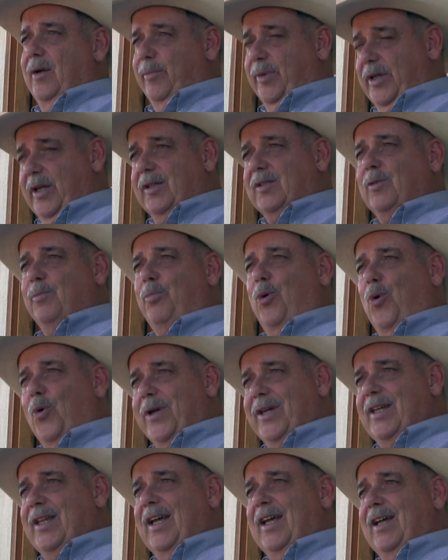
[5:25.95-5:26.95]
But there's a
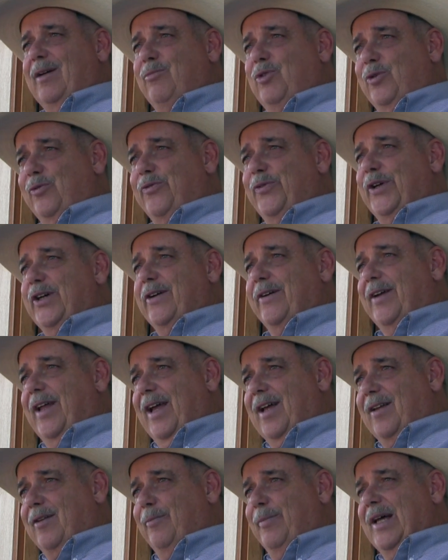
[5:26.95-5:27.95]
point in time you'll figure it
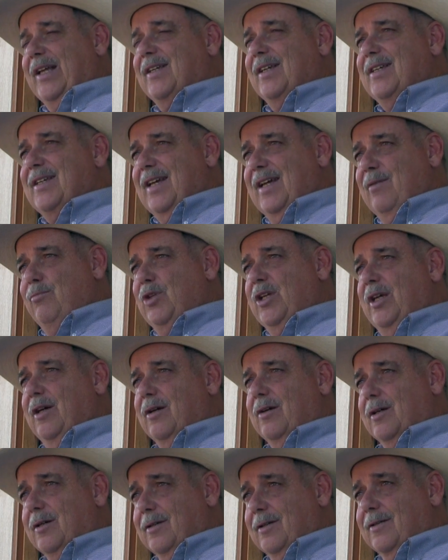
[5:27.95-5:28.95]
out. About the time you
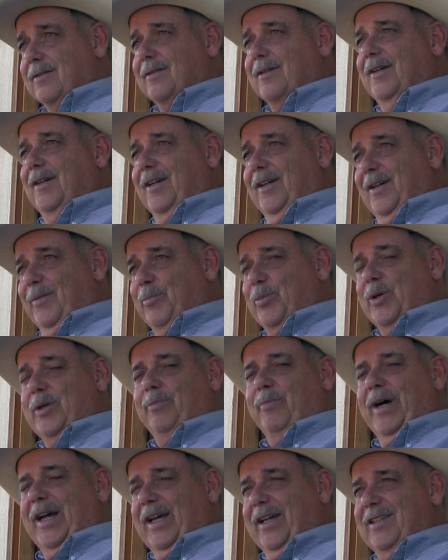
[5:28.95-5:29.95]
get hurt, pretty
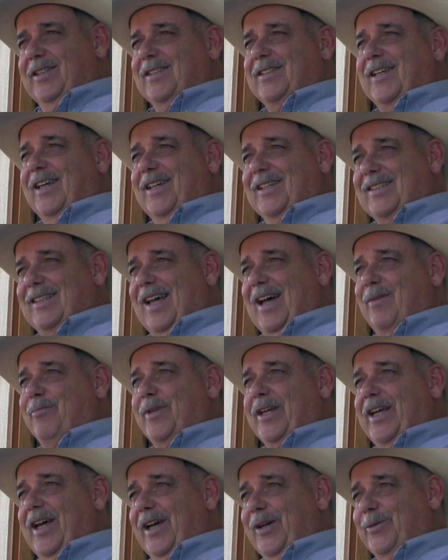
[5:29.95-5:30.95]
bad, you say it's time
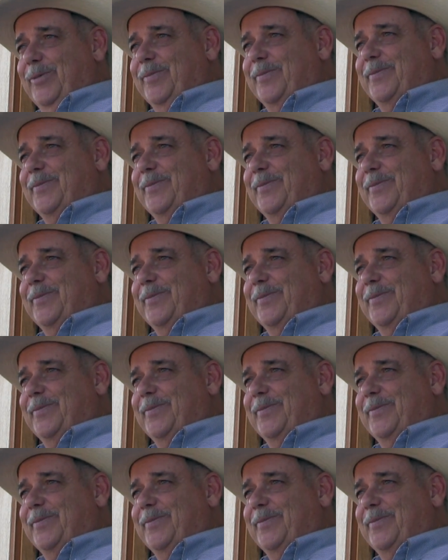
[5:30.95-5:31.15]
to go.